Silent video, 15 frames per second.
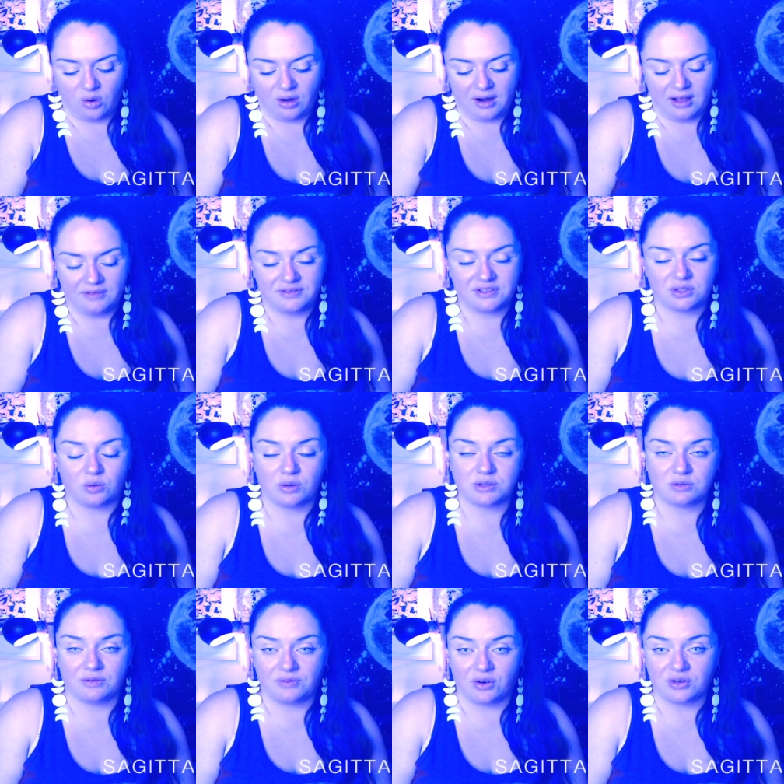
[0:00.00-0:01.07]
swords
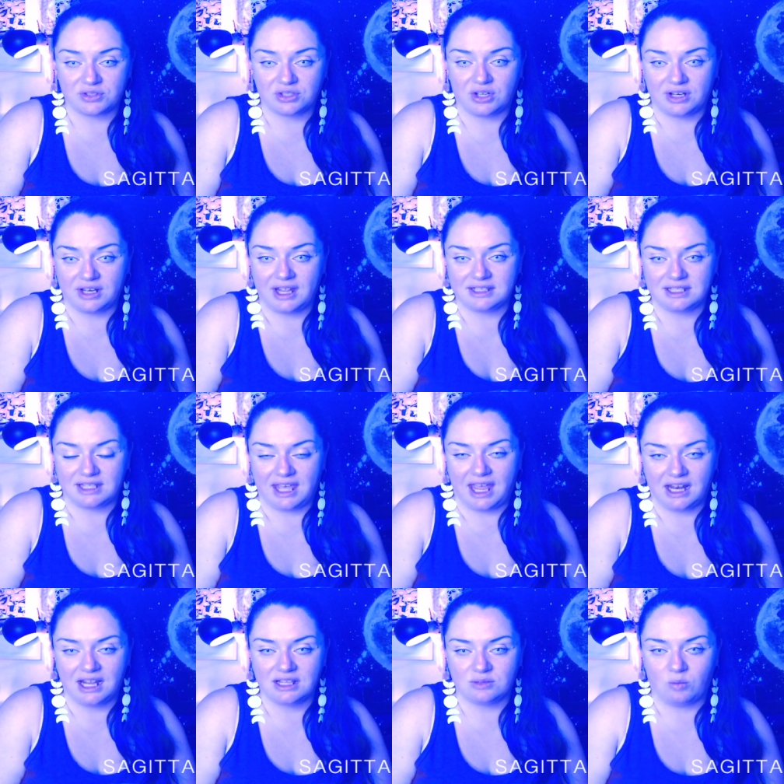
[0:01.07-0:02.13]
reverse could indicate
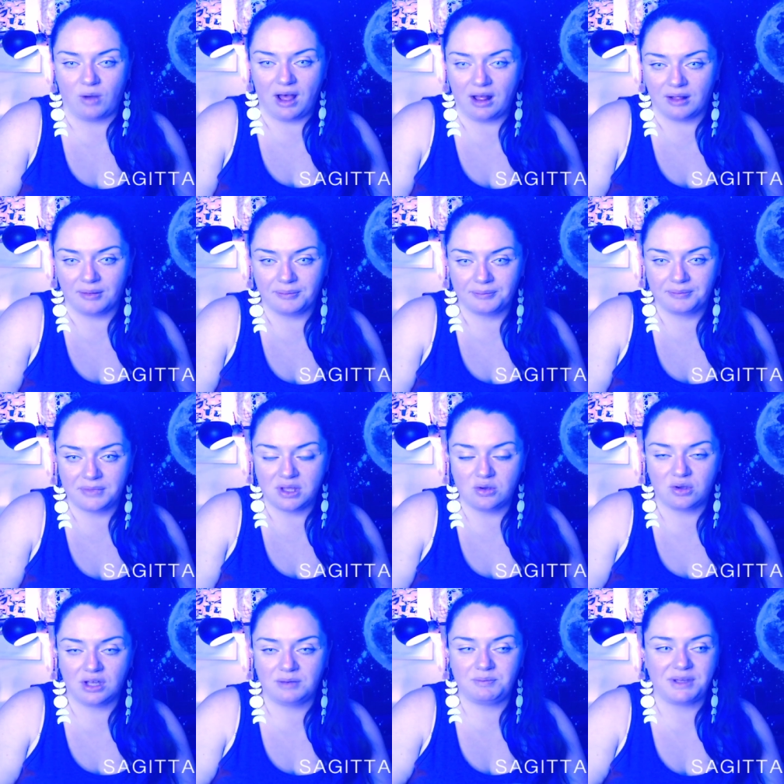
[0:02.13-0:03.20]
as well. You
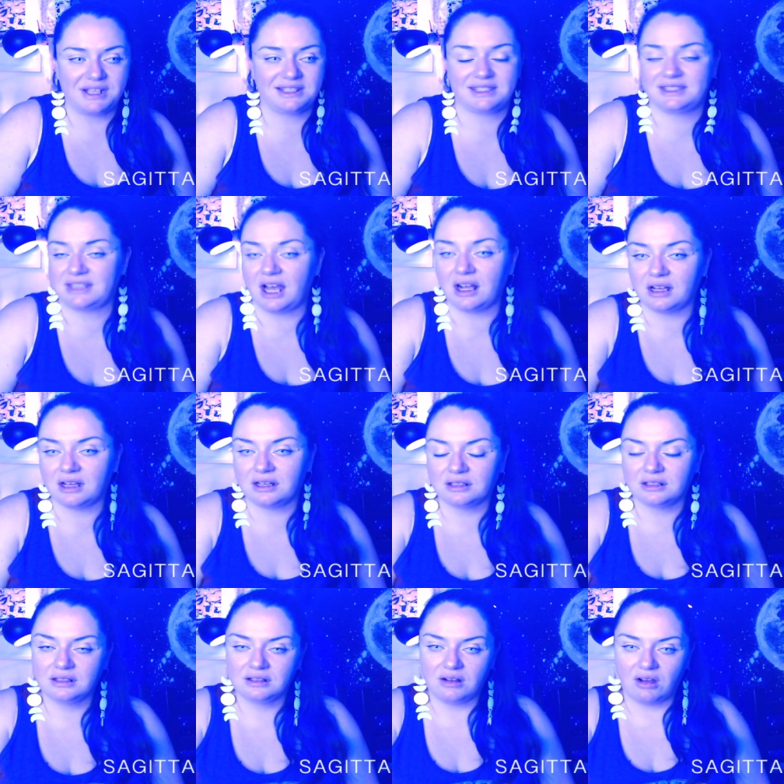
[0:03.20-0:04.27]
could be stuck
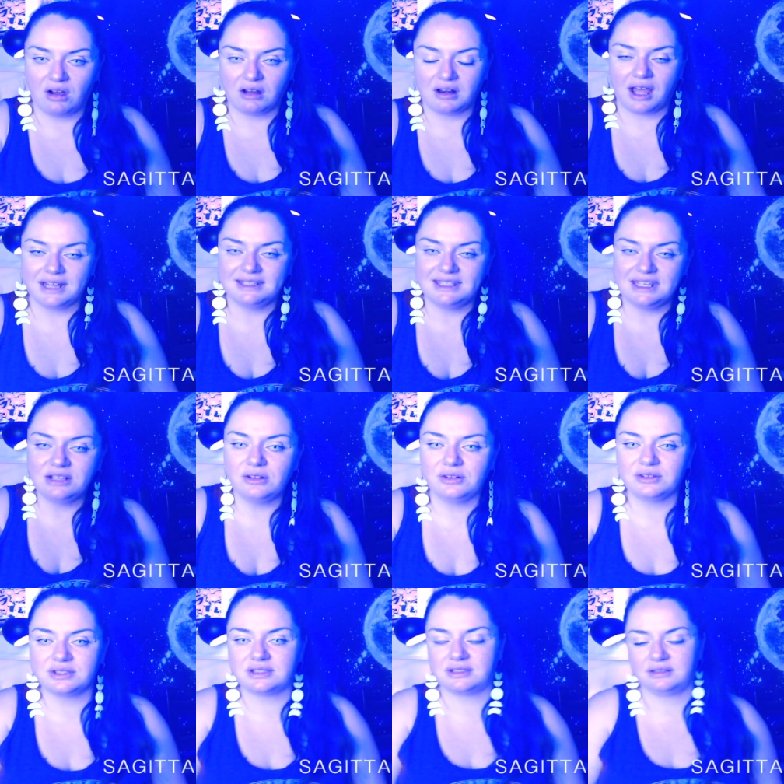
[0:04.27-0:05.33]
on
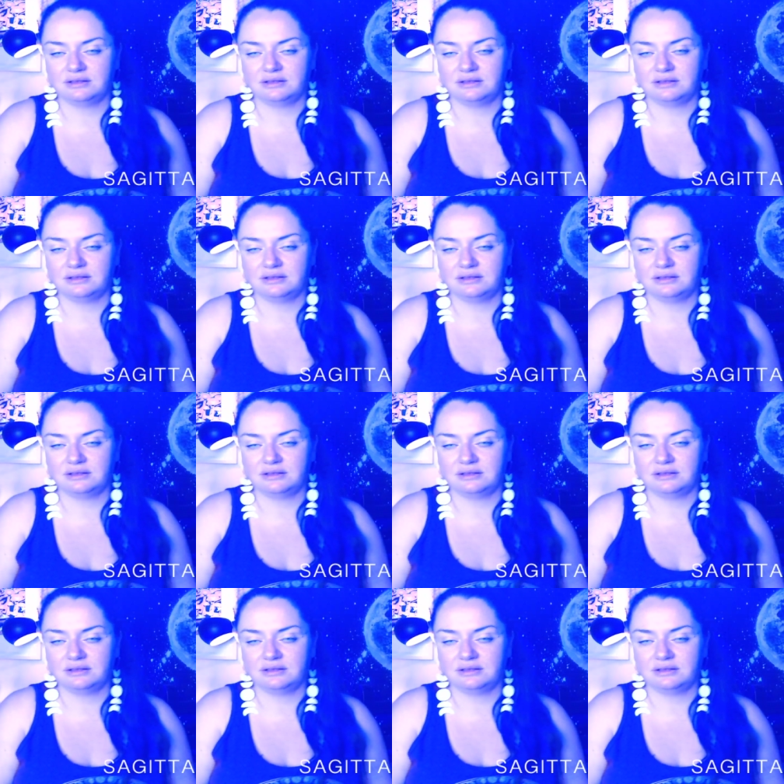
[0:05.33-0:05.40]
ideals